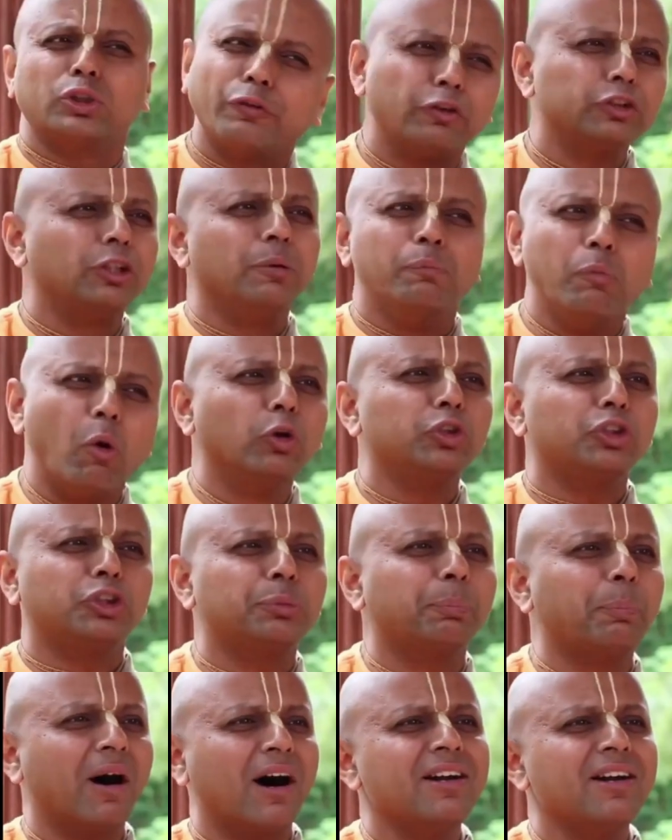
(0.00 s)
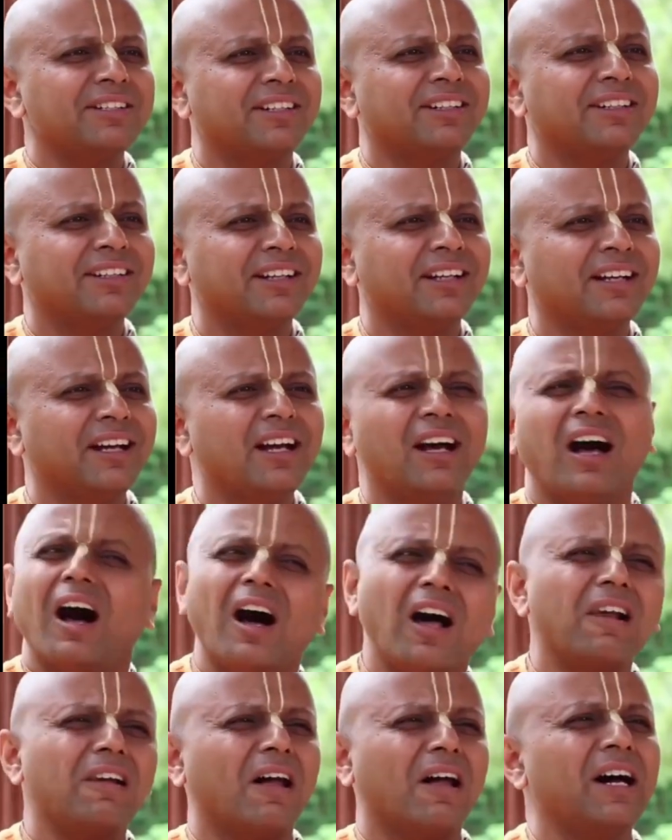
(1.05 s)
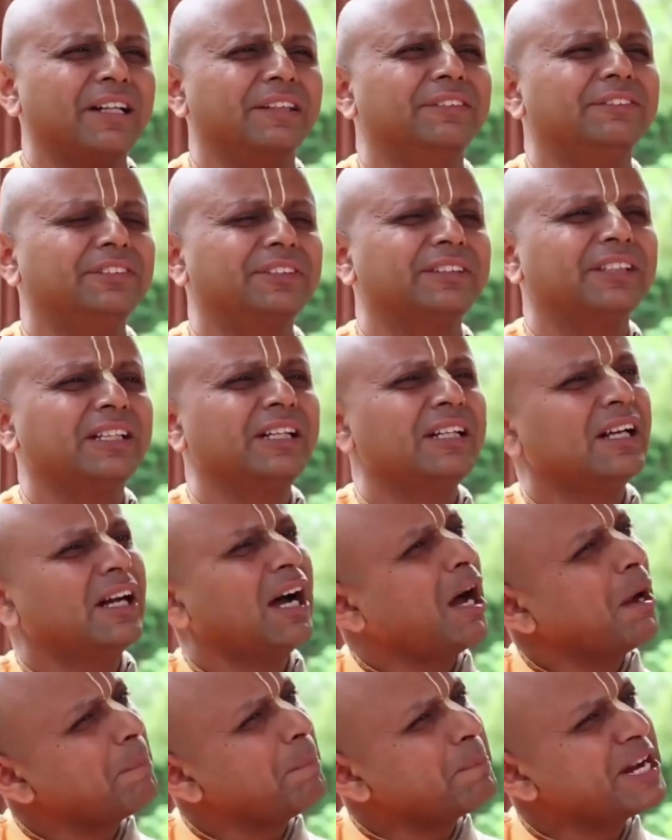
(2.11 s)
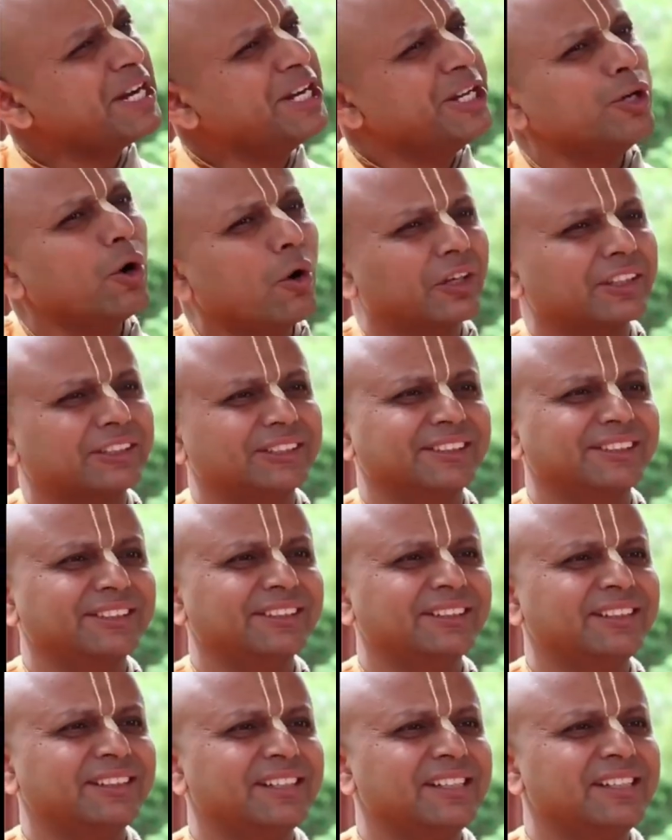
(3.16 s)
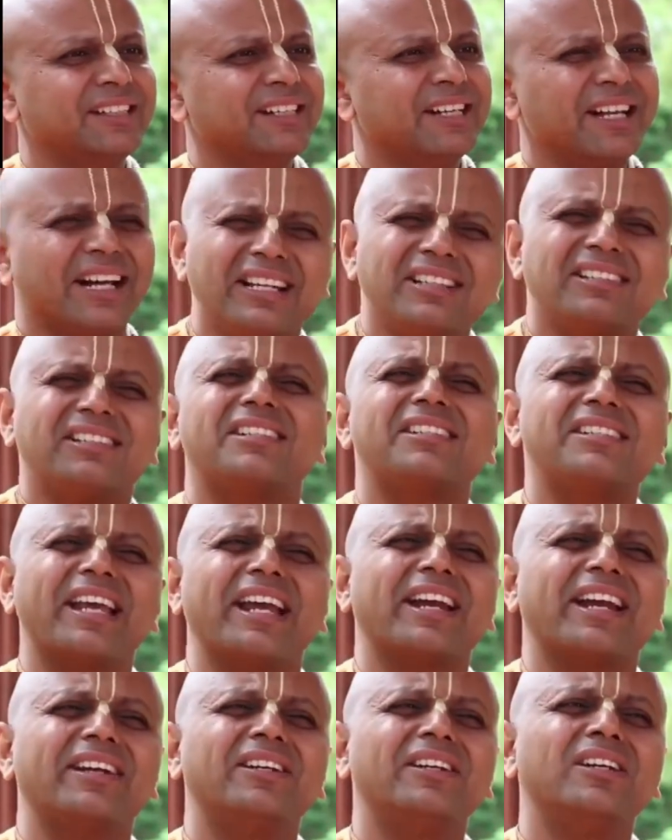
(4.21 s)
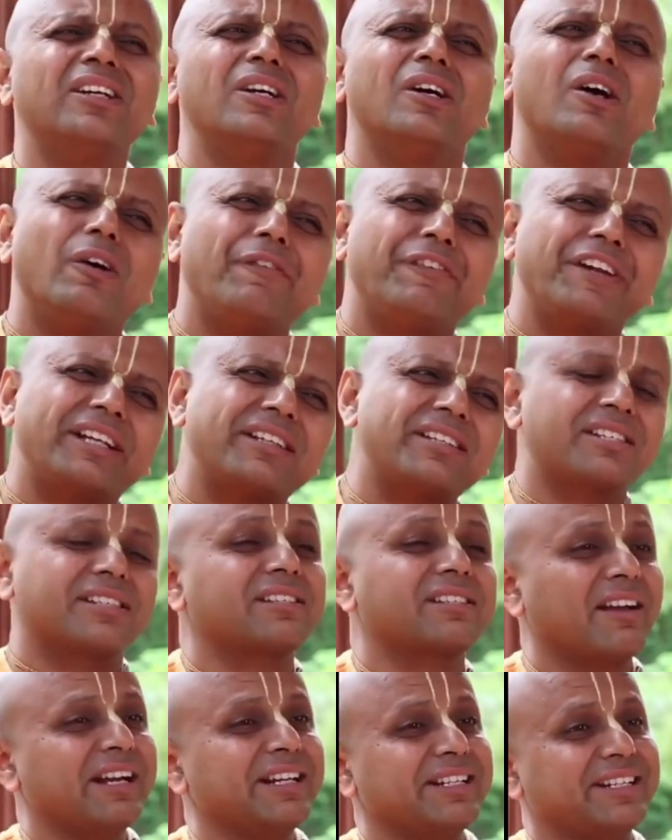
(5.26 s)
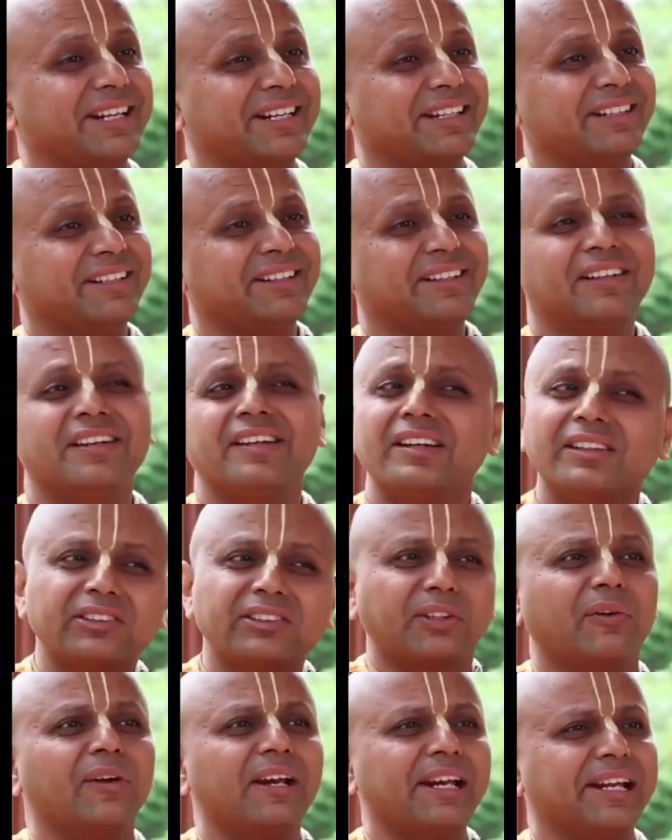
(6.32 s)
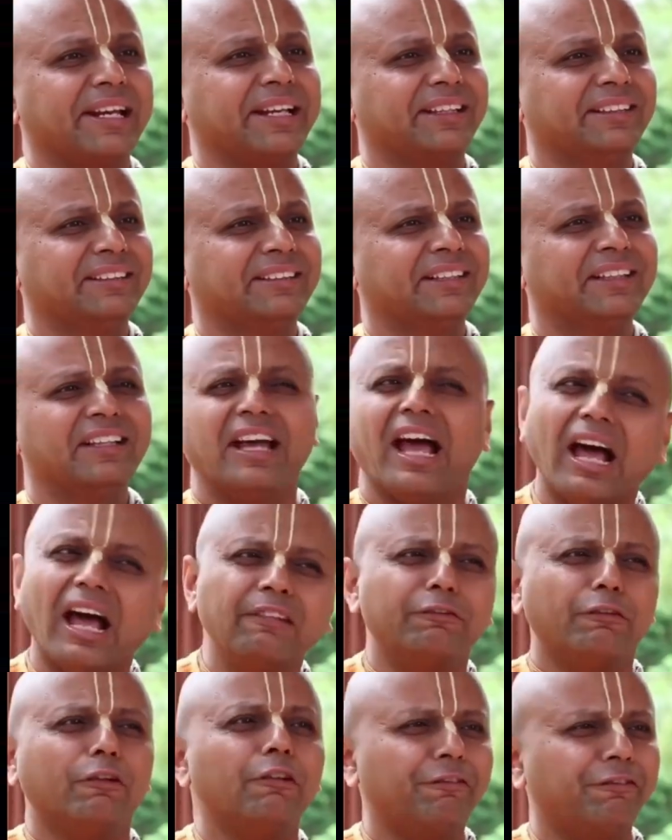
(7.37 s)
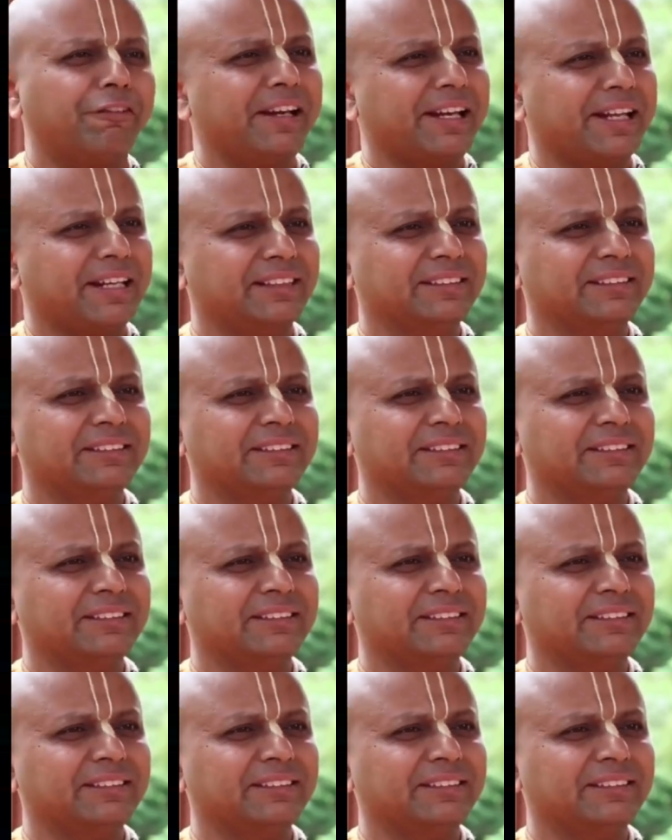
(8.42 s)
for the most part, our lives are mediocre instead of exciting, thrilling, and fulfilling.